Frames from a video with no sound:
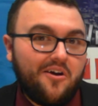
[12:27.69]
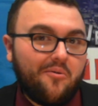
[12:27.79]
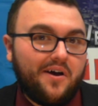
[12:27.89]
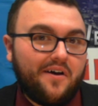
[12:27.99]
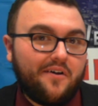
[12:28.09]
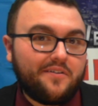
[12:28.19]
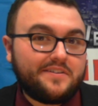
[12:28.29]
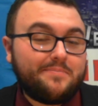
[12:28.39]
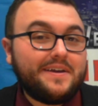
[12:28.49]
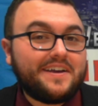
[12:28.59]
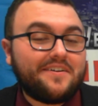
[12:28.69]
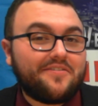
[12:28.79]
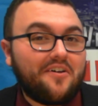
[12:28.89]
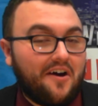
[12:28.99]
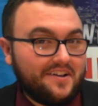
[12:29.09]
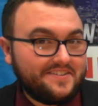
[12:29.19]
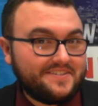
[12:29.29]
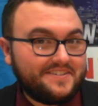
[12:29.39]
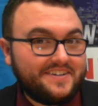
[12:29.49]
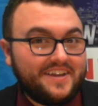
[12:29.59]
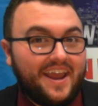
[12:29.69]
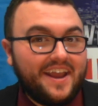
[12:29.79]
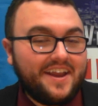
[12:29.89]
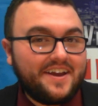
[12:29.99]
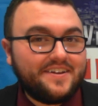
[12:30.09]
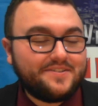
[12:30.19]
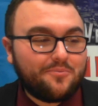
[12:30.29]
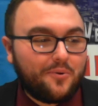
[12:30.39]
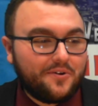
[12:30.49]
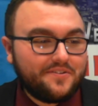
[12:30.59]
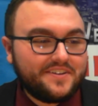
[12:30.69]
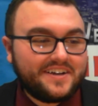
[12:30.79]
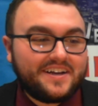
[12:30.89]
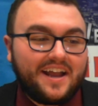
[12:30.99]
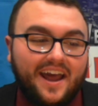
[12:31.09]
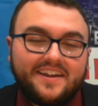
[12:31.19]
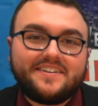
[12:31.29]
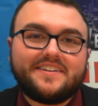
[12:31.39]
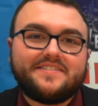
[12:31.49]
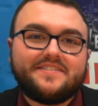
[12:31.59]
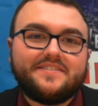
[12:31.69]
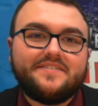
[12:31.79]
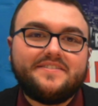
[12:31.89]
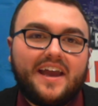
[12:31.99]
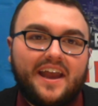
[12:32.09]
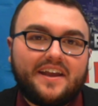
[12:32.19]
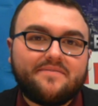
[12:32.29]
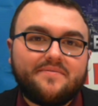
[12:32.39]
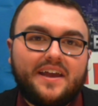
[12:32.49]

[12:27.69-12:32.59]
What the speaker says: Well, speaking of thoughts, today is World Kindness Day.